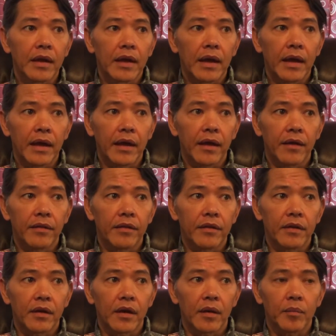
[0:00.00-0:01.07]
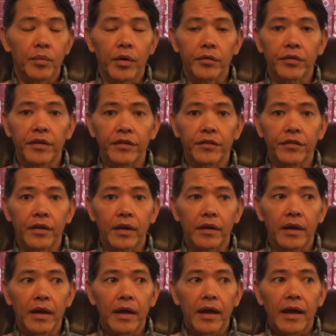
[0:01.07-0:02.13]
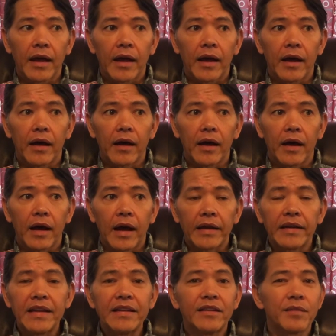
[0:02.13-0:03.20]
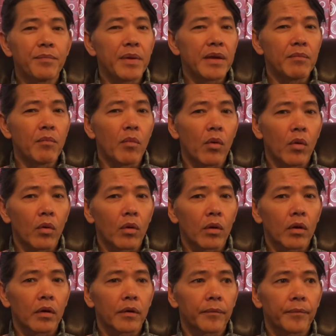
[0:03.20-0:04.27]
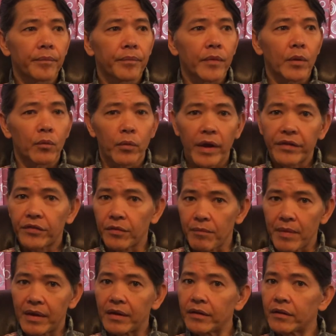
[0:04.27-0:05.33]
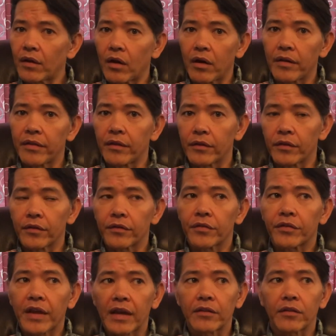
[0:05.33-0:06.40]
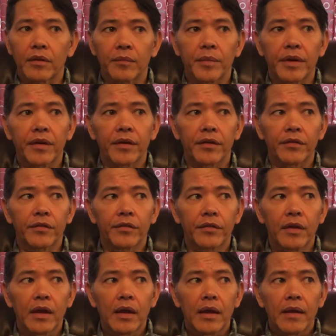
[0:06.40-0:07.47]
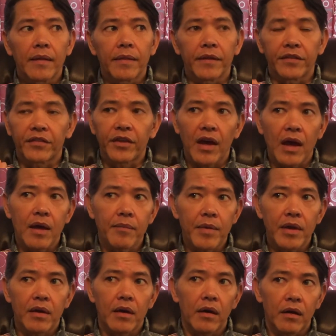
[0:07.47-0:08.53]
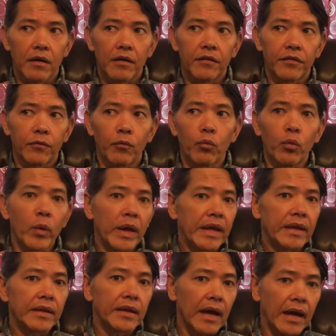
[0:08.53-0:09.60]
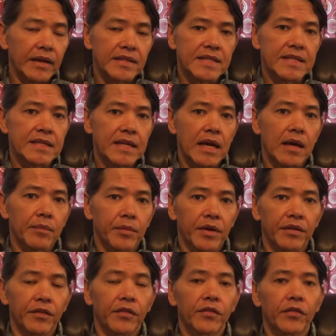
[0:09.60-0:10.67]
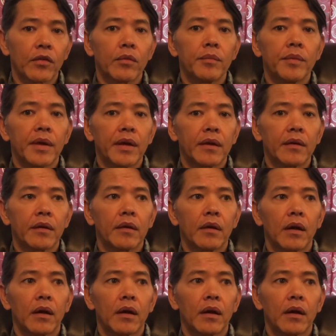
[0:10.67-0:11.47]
and the protein shake. I need to be more regimented on the scheduling because the timing of when I stop consuming